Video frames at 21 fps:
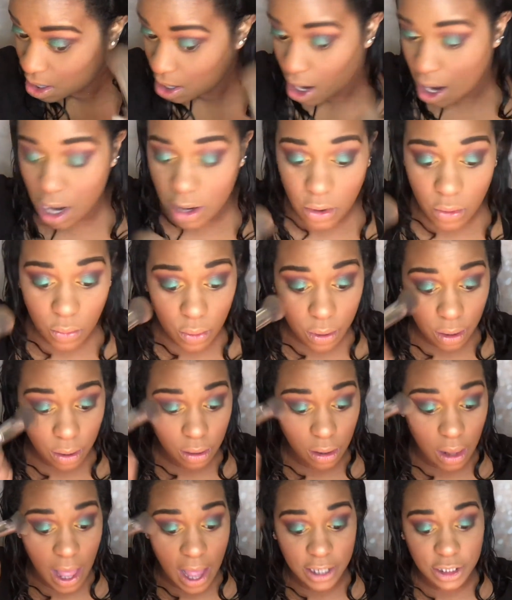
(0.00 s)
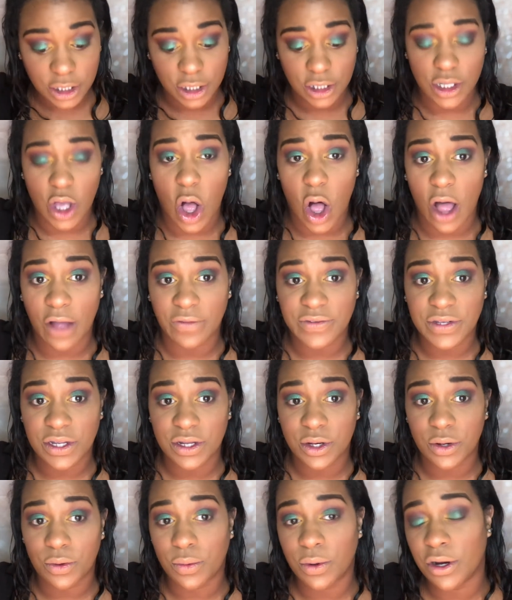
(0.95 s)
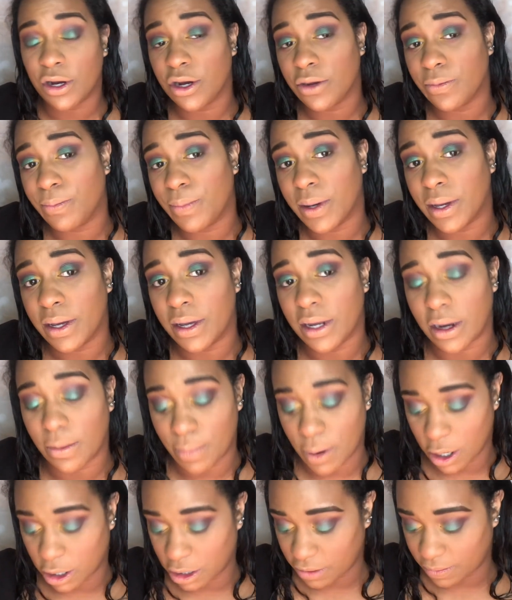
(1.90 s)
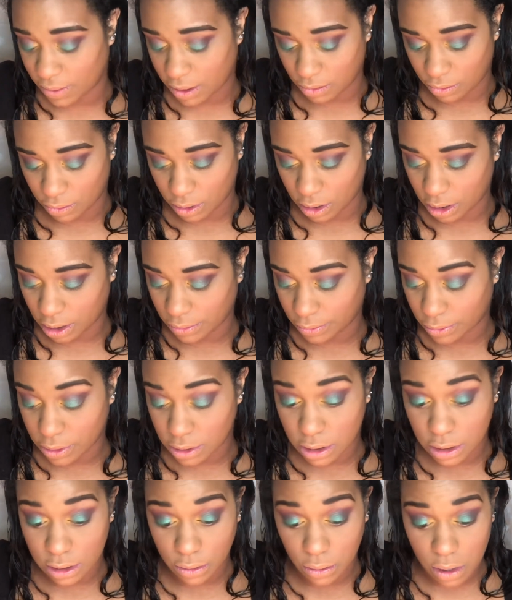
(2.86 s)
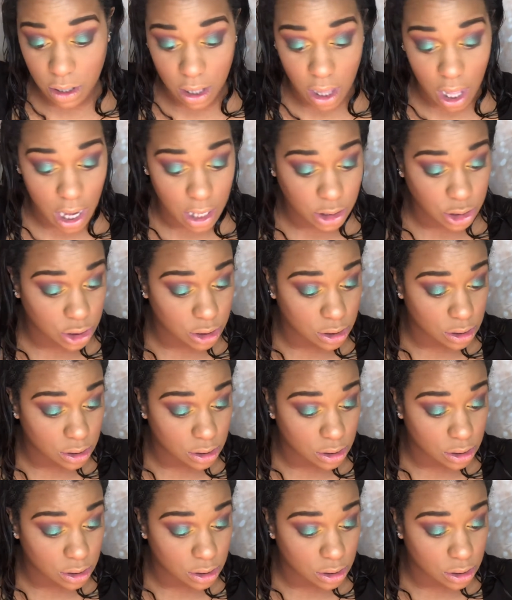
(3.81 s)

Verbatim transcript: I don't wear lashes often to work, but a part of me really wants to wear lashes.